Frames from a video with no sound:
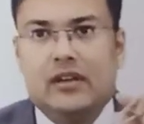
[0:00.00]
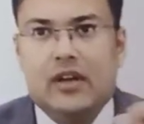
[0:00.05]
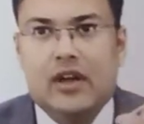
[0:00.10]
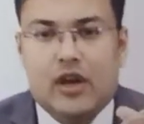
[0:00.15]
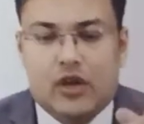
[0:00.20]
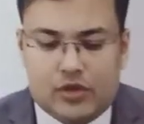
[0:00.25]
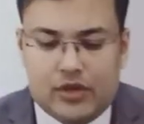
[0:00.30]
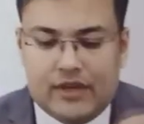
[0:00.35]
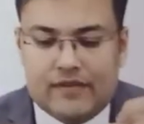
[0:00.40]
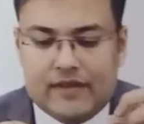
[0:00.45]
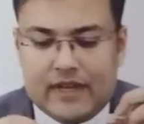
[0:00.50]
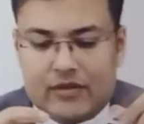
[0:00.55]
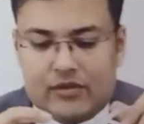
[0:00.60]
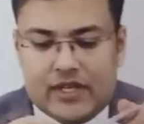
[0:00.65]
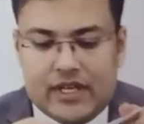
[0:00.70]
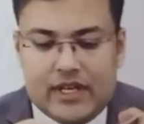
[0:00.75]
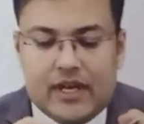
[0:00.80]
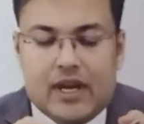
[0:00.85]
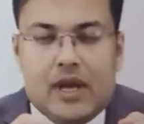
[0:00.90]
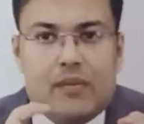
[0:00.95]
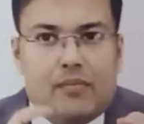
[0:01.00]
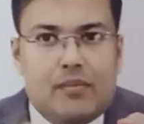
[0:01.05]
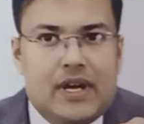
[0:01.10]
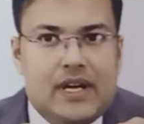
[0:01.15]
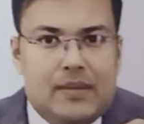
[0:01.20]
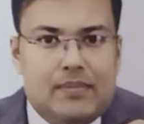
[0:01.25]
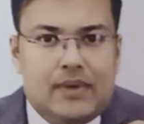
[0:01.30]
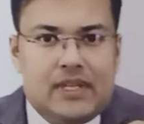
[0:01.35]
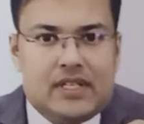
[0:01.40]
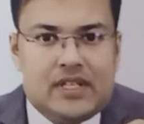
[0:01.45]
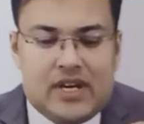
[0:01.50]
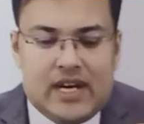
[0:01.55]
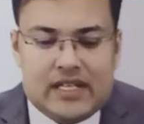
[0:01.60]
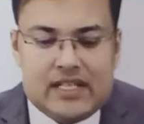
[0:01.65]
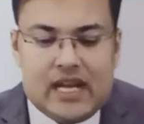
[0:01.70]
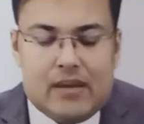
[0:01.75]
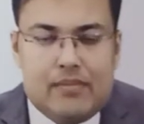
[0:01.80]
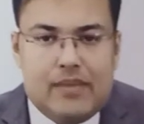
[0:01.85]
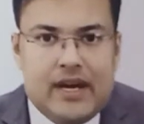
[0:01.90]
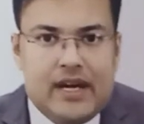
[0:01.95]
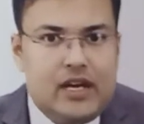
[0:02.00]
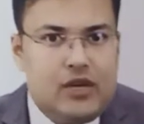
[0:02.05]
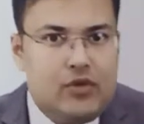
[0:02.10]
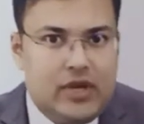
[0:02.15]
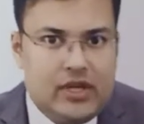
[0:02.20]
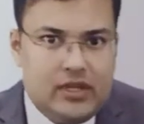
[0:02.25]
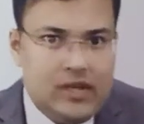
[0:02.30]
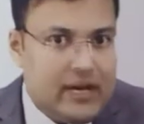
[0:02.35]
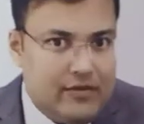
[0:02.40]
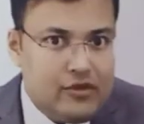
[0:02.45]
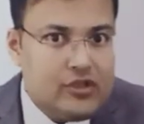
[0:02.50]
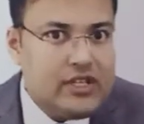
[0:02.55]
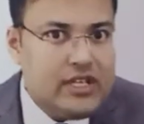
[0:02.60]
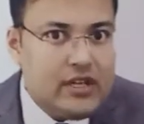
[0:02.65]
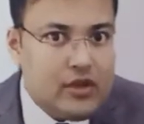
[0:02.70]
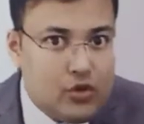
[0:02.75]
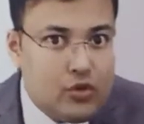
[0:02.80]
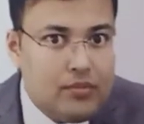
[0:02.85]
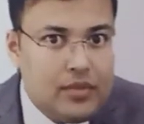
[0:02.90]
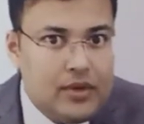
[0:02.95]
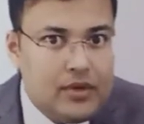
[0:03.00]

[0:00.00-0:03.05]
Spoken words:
So if, can you see, multiple strands are braided together. Have you seen a rope?